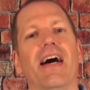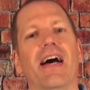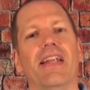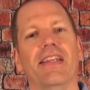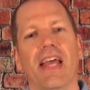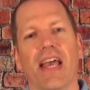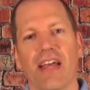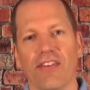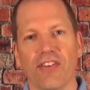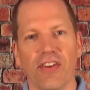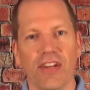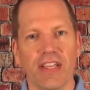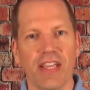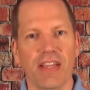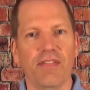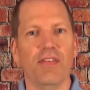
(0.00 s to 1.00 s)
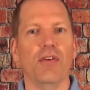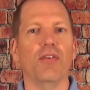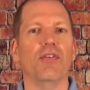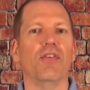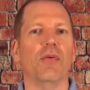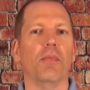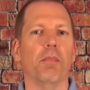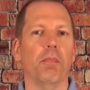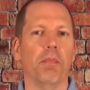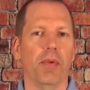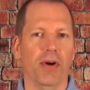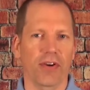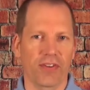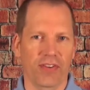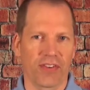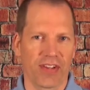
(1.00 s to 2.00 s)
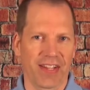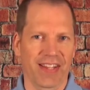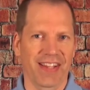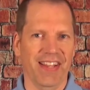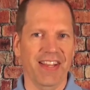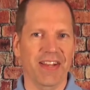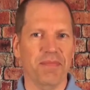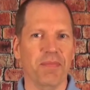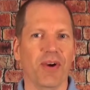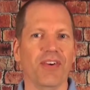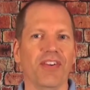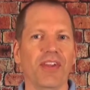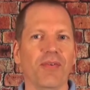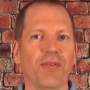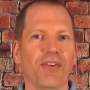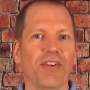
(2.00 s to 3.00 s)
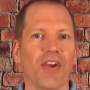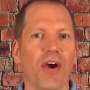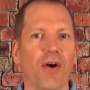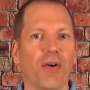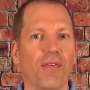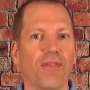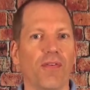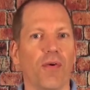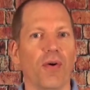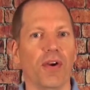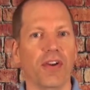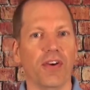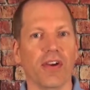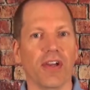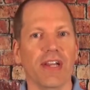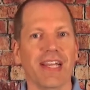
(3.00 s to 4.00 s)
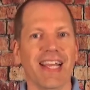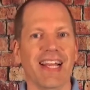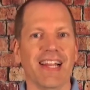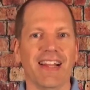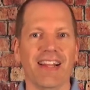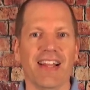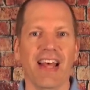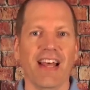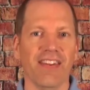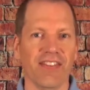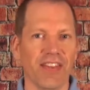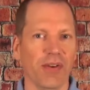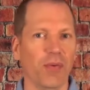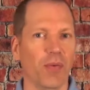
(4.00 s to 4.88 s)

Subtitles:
Dad's going to give you mercy. And mercy was code for you're going to get less than